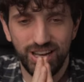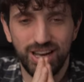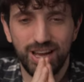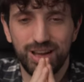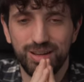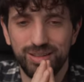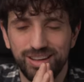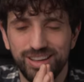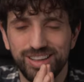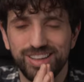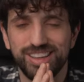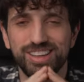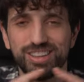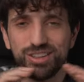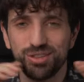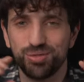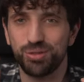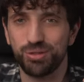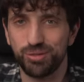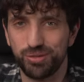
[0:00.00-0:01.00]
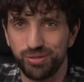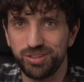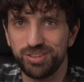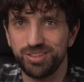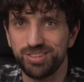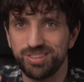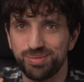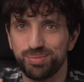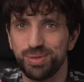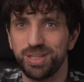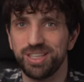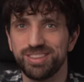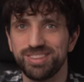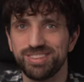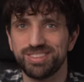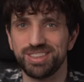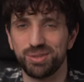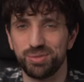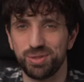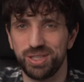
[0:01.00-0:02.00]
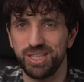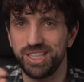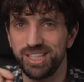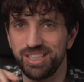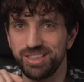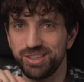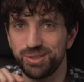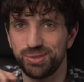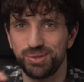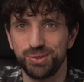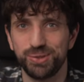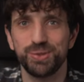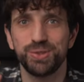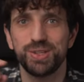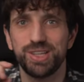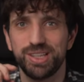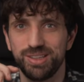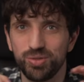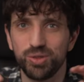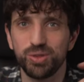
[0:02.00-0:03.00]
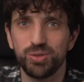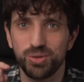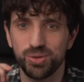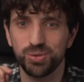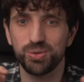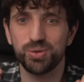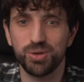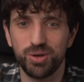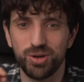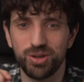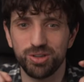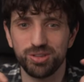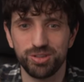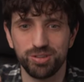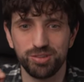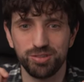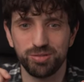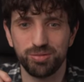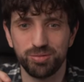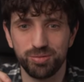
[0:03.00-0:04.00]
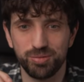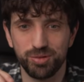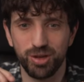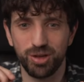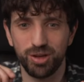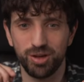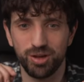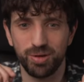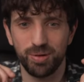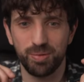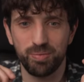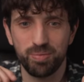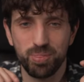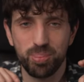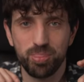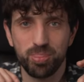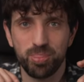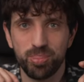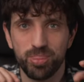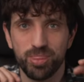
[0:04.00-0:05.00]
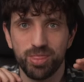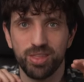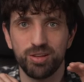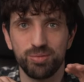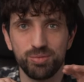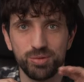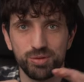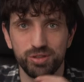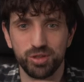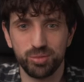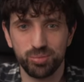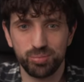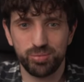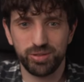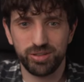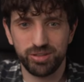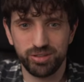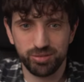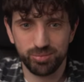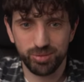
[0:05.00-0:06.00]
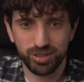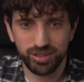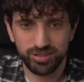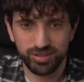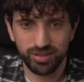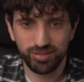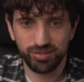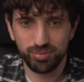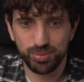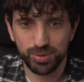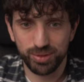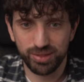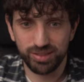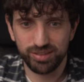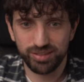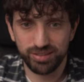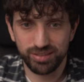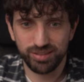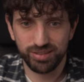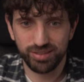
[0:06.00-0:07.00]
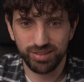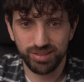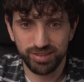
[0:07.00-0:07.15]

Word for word: I guess for this part I will need to do a lot of moving pieces myself, but let's